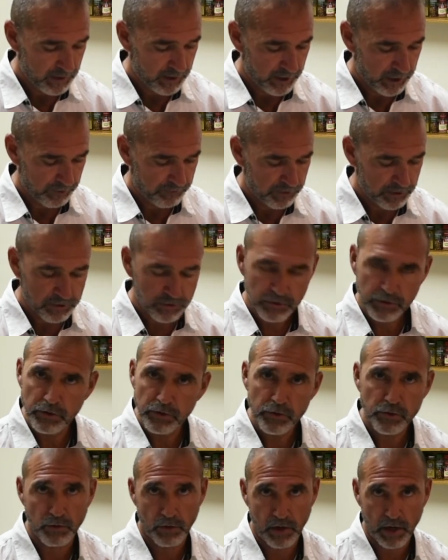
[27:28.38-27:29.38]
If it's
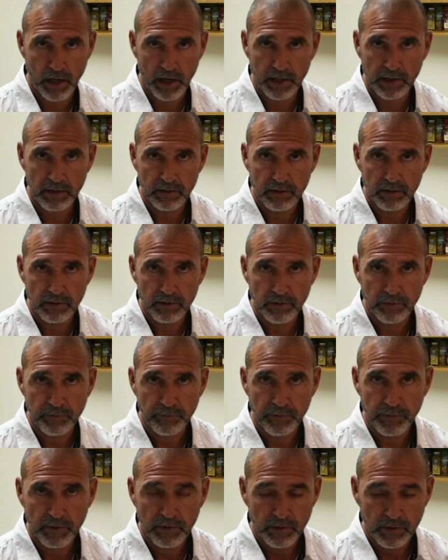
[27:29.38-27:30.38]
too dry,
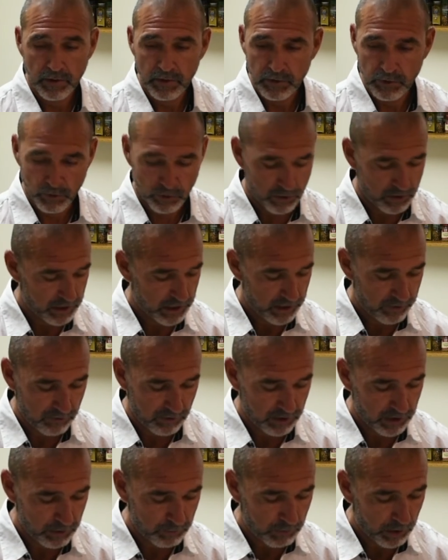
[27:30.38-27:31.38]
you're going to have a
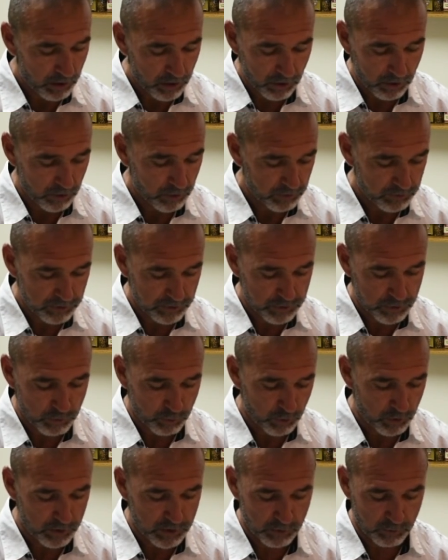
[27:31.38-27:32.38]
little ball that you're
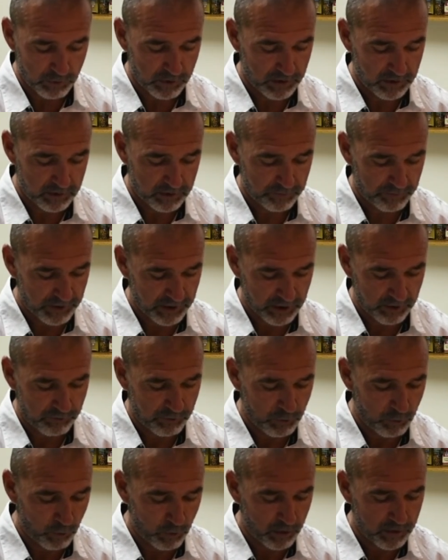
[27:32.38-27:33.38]
working with. And if
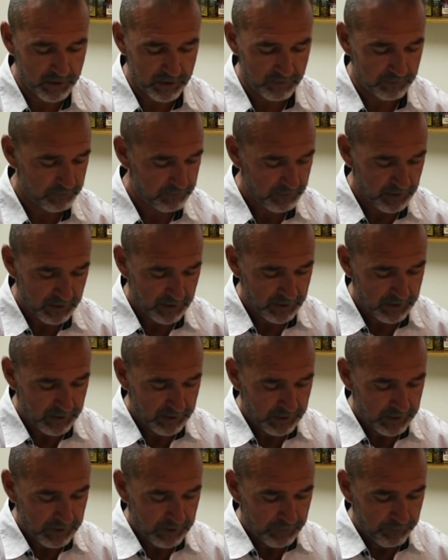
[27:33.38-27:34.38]
you work it
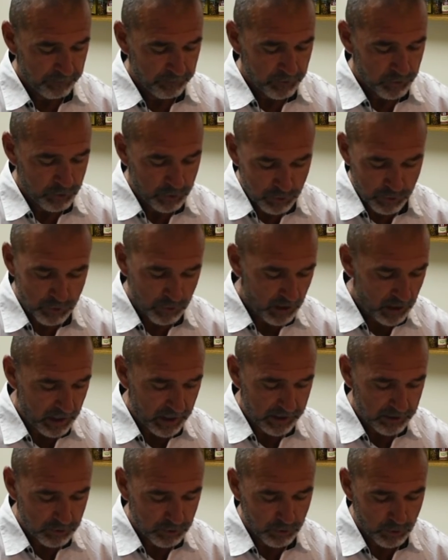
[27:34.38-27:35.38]
too
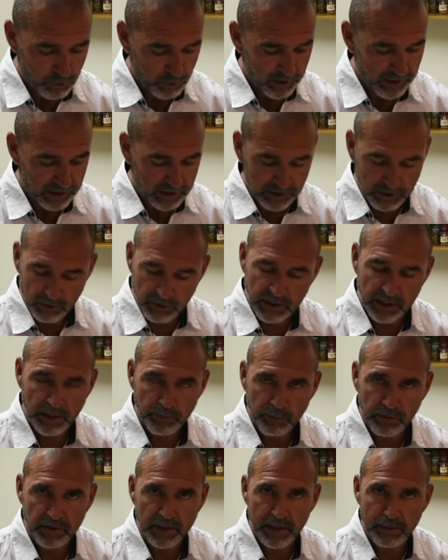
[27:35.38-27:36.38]
dry, too quick, and you end
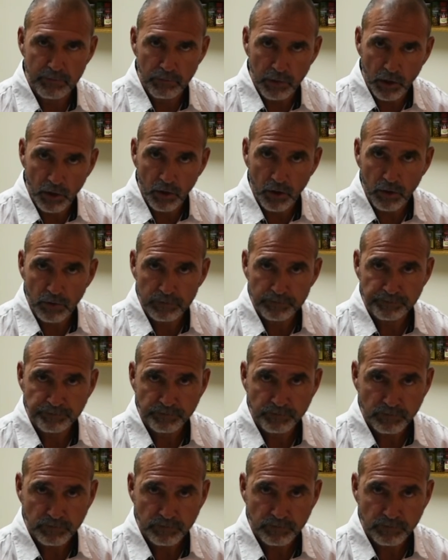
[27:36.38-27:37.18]
up with that ball,